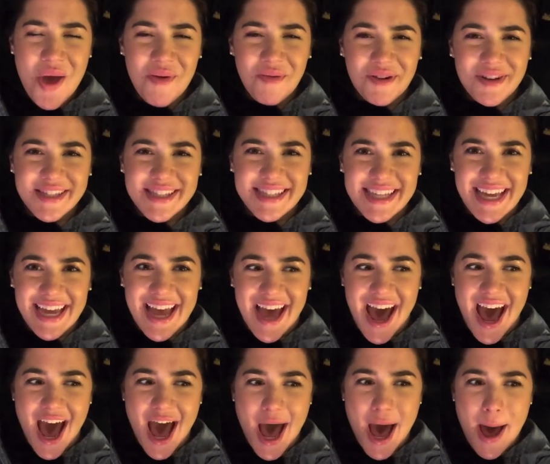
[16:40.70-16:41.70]
we'll see.
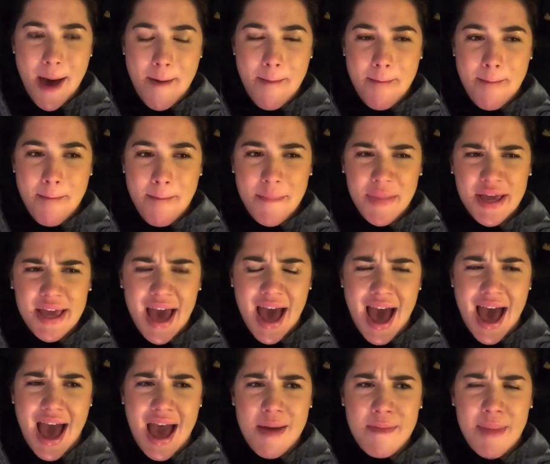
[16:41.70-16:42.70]
Um, but
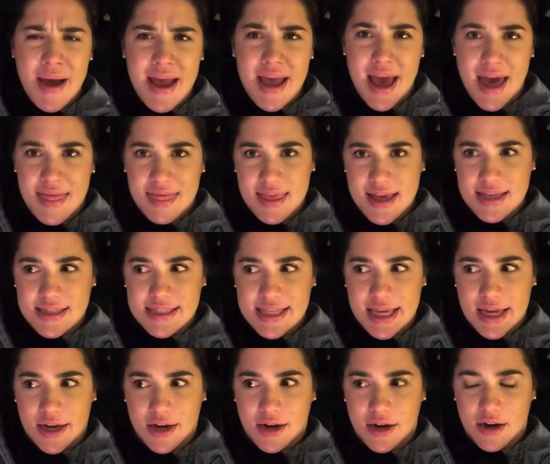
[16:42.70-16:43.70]
yeah, I might end this
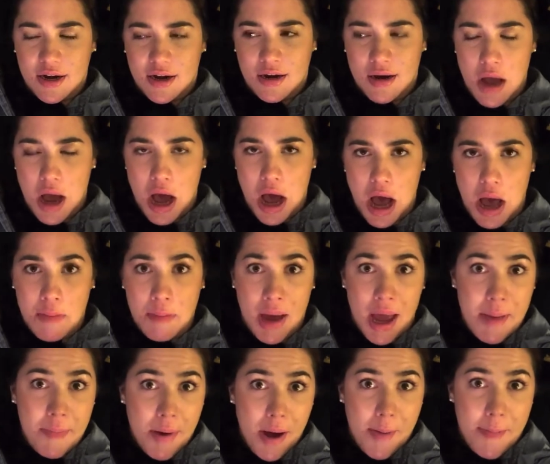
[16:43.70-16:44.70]
here. I
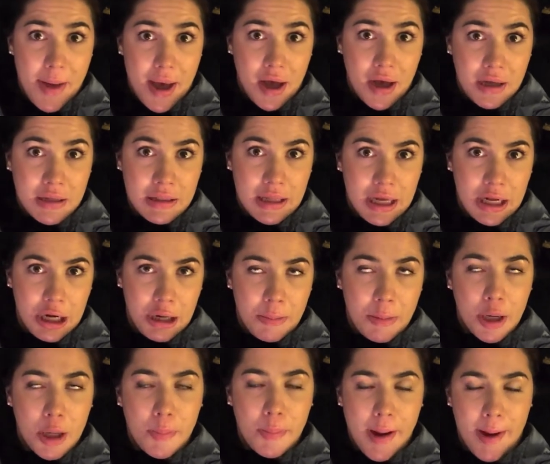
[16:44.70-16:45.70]
might pop back on later,
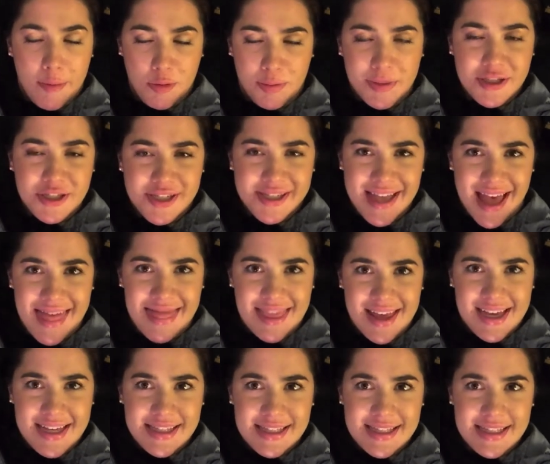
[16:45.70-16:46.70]
but I'll probably just end
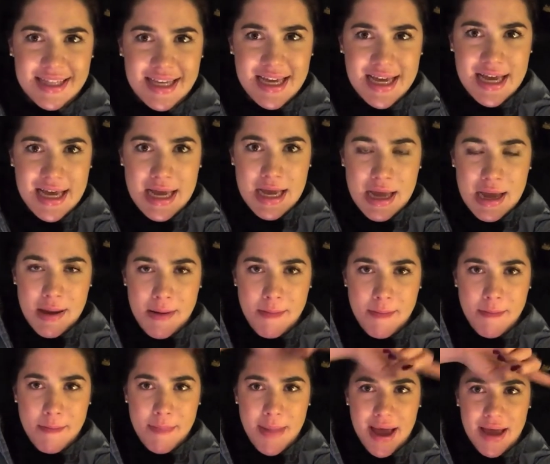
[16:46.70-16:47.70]
this.
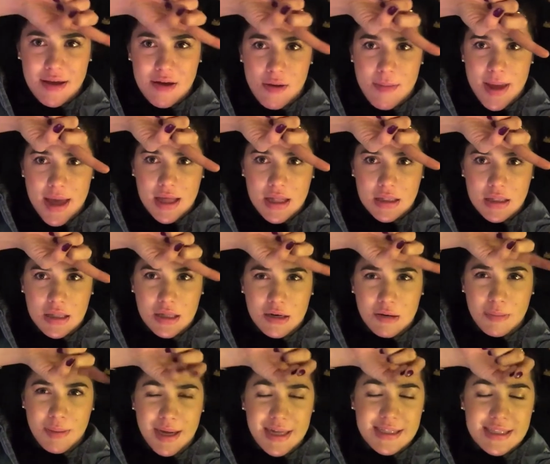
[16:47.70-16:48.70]
Might go make a little
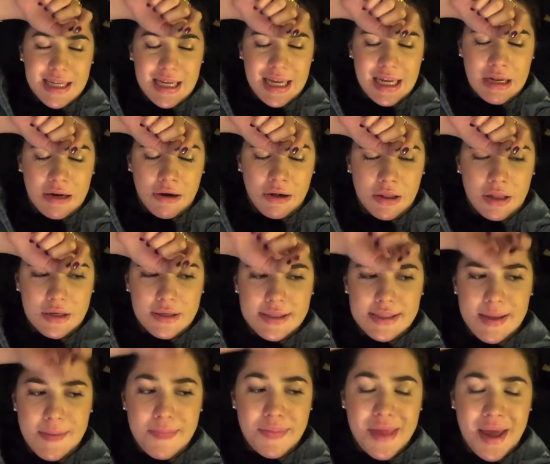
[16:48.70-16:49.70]
bite to eat or a little
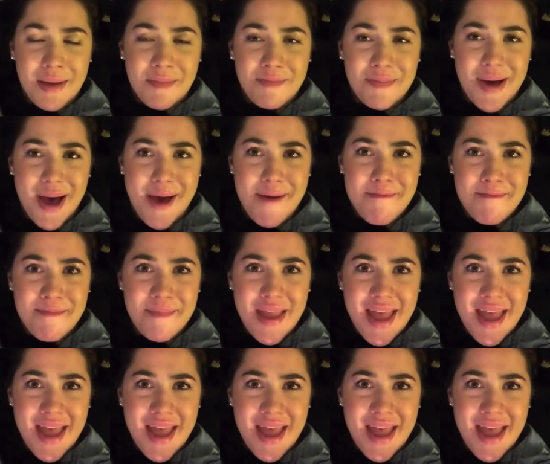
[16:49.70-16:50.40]
something, but